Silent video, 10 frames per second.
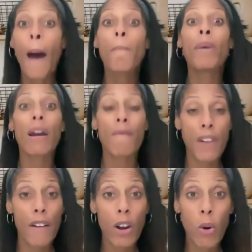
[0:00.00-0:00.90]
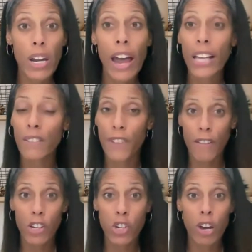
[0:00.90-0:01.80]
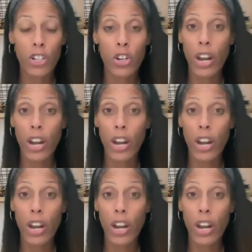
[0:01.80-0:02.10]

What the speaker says: but I'm very organized, very structured.